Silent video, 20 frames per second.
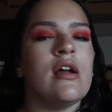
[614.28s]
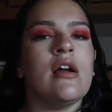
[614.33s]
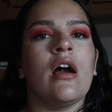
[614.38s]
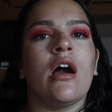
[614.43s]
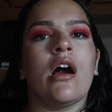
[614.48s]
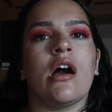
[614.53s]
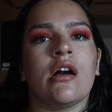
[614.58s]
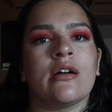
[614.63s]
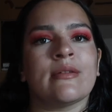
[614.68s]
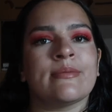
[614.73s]

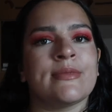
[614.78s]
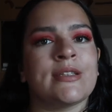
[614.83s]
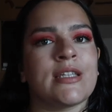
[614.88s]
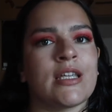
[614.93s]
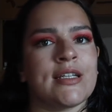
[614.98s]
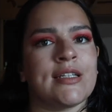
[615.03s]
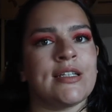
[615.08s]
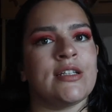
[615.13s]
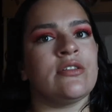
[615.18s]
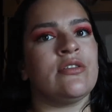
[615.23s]

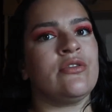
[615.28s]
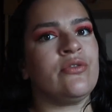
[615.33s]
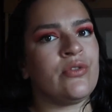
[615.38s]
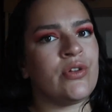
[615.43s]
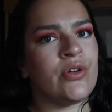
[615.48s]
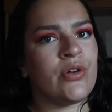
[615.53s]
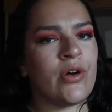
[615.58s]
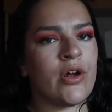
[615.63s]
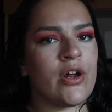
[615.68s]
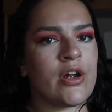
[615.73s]
than in New
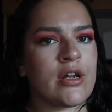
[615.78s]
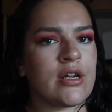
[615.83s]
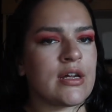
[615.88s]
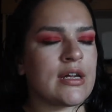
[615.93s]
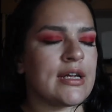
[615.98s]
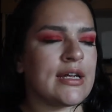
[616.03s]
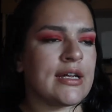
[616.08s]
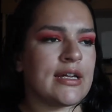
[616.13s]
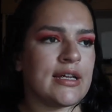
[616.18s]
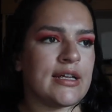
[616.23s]
York.
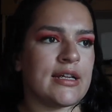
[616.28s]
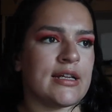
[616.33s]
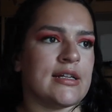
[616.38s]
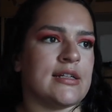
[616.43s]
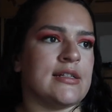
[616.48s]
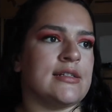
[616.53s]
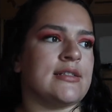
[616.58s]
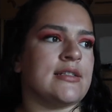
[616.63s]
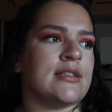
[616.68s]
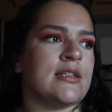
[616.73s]
It
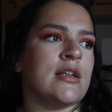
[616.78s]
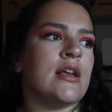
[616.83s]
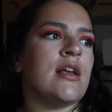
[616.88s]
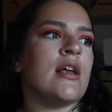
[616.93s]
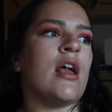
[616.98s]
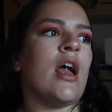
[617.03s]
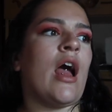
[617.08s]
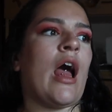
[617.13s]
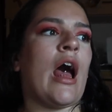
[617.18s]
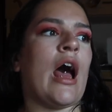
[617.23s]
is
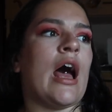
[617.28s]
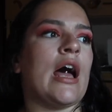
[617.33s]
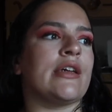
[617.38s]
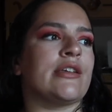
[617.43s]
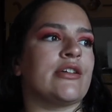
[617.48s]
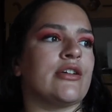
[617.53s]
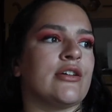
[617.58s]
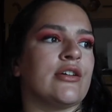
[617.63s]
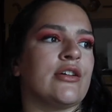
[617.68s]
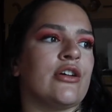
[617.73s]

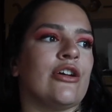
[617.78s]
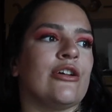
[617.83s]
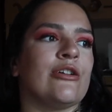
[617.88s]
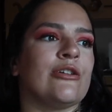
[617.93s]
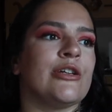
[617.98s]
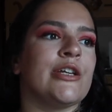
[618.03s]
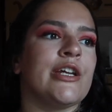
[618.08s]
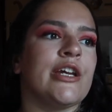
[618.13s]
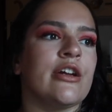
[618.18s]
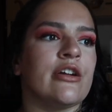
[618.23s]
hotter
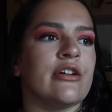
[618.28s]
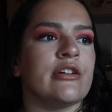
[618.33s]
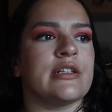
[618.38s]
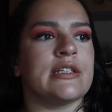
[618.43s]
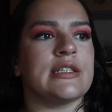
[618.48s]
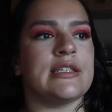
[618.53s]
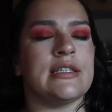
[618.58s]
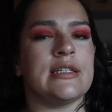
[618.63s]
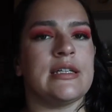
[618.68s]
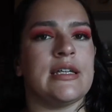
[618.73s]
earlier
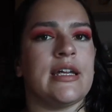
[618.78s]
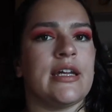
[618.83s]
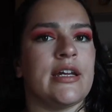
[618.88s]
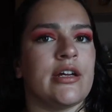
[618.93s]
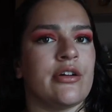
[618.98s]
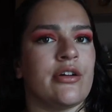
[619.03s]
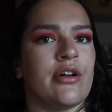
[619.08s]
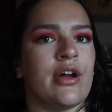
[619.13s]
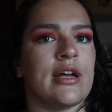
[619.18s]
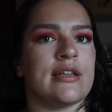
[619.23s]
in the
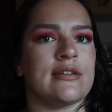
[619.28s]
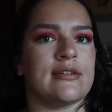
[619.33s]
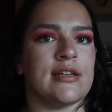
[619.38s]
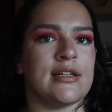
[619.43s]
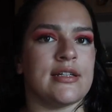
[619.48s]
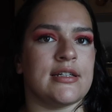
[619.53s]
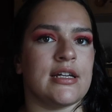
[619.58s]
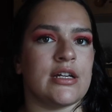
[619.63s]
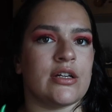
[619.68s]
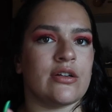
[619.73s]
year and
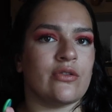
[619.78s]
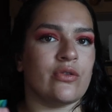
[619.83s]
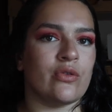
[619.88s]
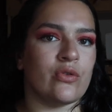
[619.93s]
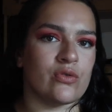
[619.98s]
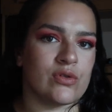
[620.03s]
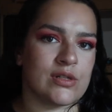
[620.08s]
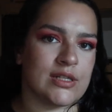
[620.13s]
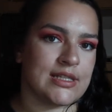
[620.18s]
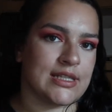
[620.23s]
then it
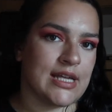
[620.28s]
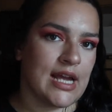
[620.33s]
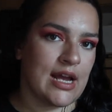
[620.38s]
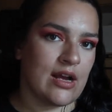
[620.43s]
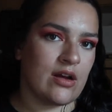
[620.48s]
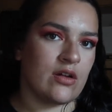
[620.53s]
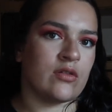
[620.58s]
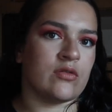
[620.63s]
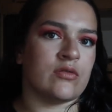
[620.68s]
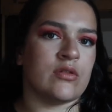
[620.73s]
cools
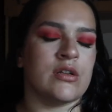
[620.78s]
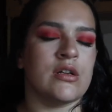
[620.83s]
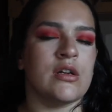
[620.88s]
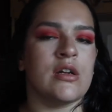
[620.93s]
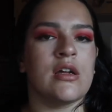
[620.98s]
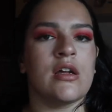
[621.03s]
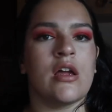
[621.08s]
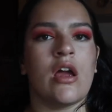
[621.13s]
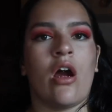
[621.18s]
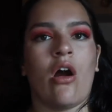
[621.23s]
down
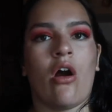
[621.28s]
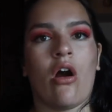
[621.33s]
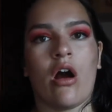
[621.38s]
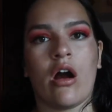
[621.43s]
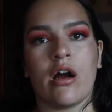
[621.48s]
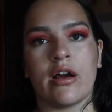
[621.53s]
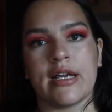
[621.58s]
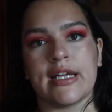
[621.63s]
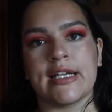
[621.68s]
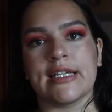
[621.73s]

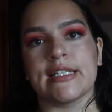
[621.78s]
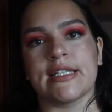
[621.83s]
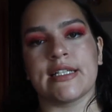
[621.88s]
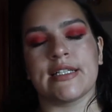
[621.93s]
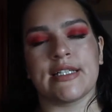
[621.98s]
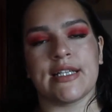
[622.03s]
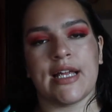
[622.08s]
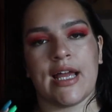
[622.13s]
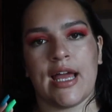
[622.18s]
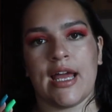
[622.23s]

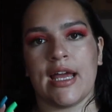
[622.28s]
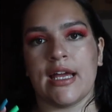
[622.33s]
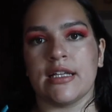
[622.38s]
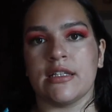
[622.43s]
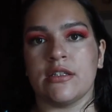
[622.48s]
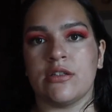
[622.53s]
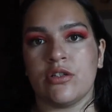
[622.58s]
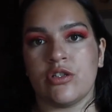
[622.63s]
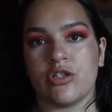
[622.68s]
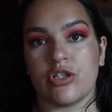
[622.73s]
August
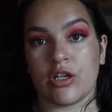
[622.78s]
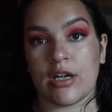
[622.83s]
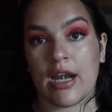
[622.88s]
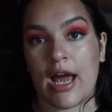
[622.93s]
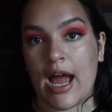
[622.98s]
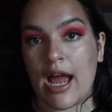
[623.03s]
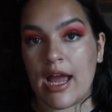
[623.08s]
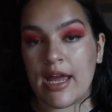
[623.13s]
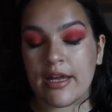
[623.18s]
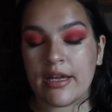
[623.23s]
and
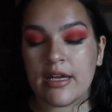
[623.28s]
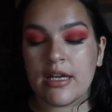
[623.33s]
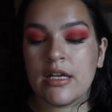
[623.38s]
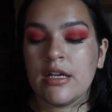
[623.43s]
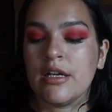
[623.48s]
July.